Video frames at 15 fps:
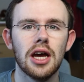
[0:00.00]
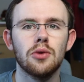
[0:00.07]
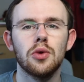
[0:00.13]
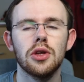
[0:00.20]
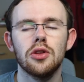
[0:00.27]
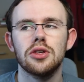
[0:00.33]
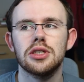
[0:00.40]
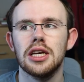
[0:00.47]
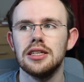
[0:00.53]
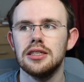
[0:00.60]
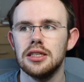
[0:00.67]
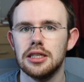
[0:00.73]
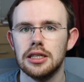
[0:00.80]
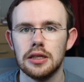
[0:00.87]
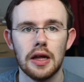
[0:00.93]
and we looked in
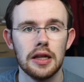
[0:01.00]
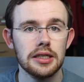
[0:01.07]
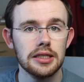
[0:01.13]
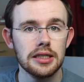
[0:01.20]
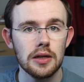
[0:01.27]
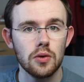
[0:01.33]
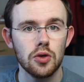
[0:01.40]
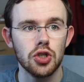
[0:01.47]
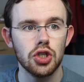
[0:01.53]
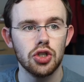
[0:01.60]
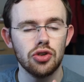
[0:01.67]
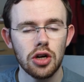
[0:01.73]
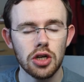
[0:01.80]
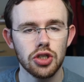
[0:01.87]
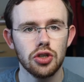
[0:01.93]
detail at stellar
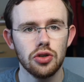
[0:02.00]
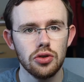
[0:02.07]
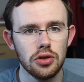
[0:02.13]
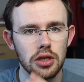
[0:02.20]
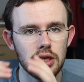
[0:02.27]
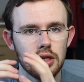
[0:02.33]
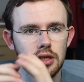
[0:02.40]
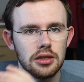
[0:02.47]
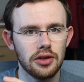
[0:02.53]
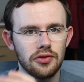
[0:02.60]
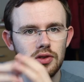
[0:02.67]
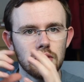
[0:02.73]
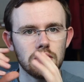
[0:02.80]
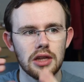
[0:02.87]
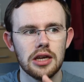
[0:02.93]
structure, the
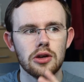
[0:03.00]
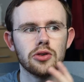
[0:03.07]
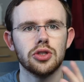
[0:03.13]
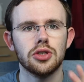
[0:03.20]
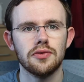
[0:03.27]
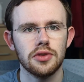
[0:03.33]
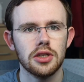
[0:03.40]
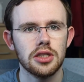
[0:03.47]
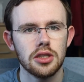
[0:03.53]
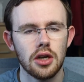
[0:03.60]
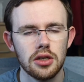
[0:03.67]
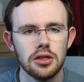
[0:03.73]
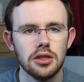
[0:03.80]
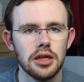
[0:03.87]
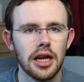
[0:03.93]
different layers of the
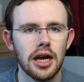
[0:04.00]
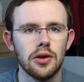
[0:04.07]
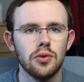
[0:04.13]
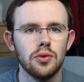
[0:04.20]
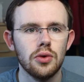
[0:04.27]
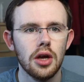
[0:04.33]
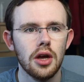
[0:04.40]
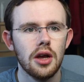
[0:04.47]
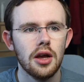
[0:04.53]
sun and how